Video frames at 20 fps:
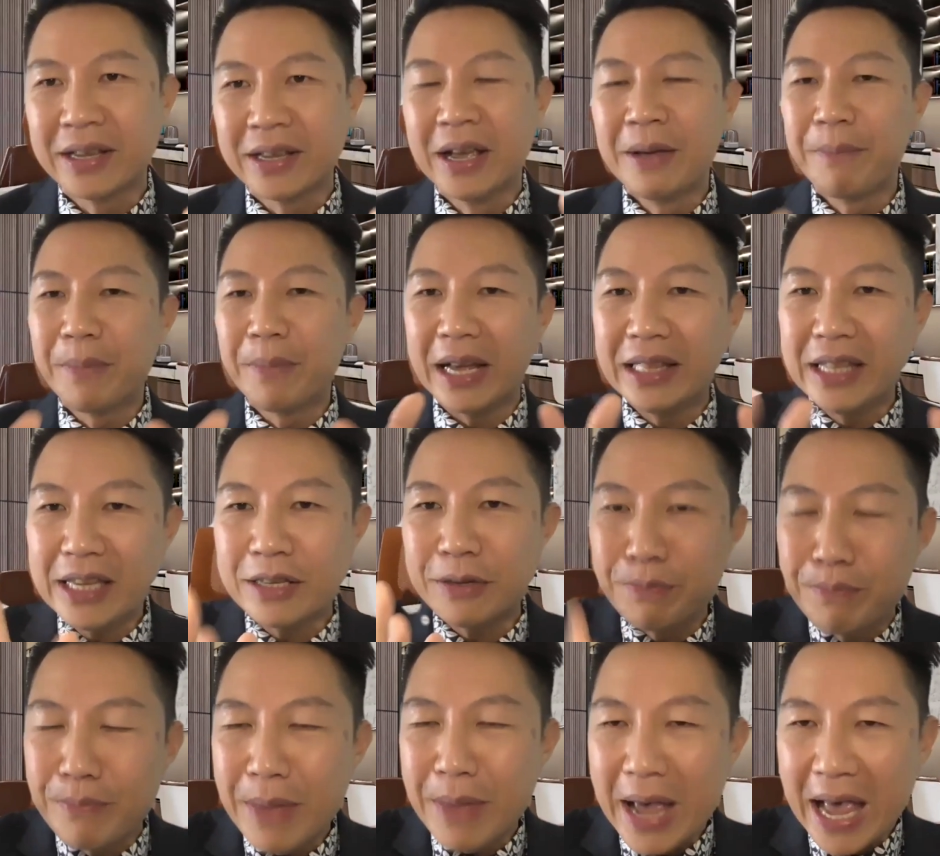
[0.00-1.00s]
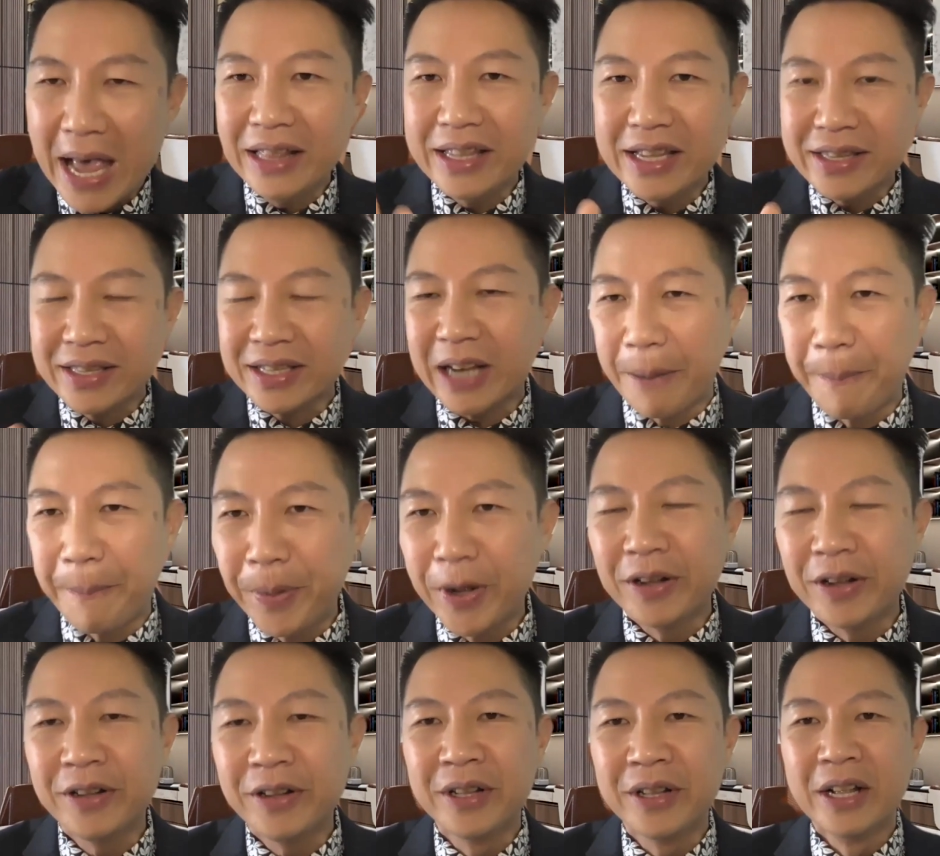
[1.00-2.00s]
by this man, this
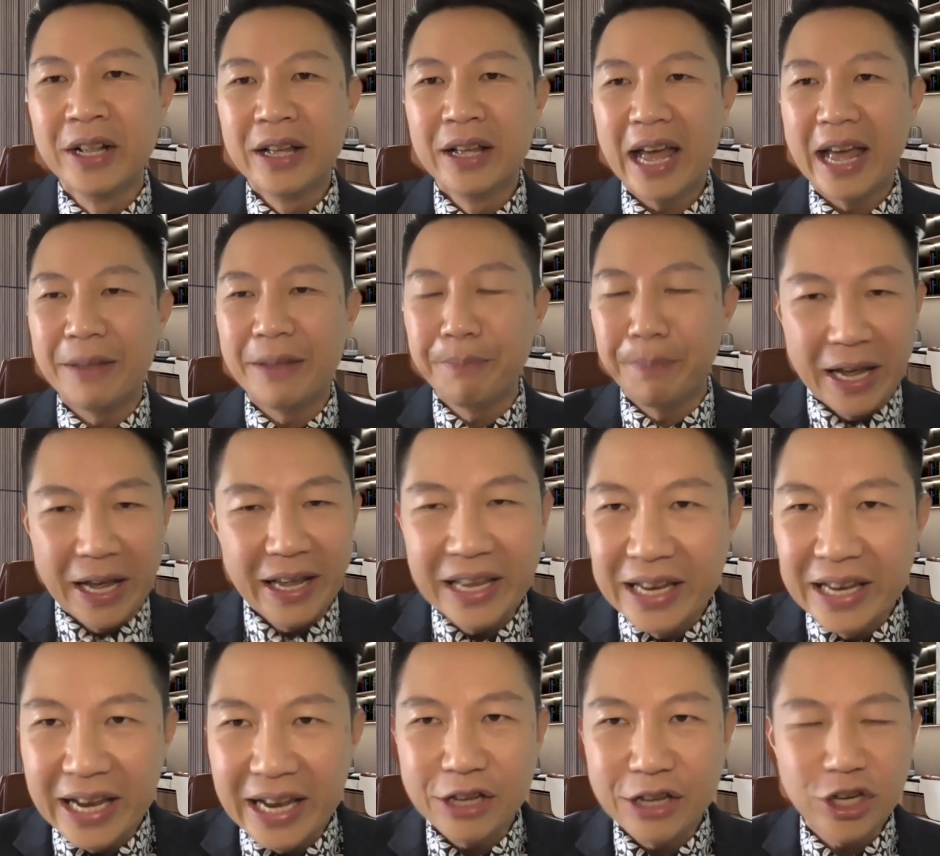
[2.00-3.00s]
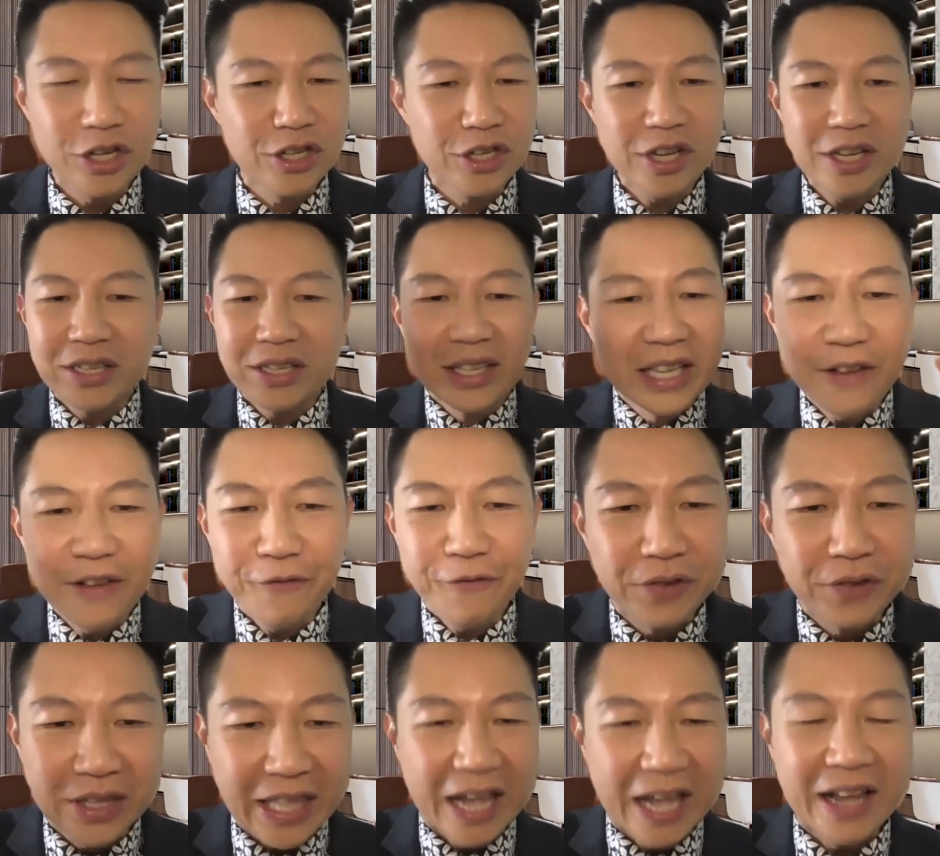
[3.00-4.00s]
couple, and by Enagic, just give
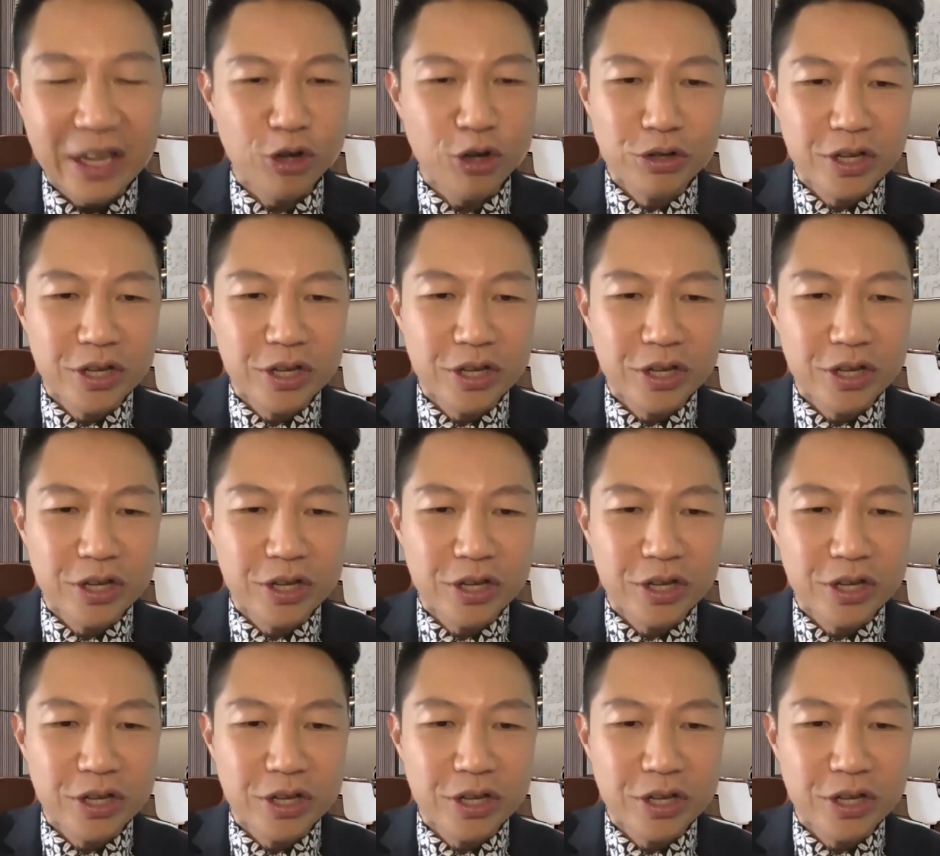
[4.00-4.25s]
thank you.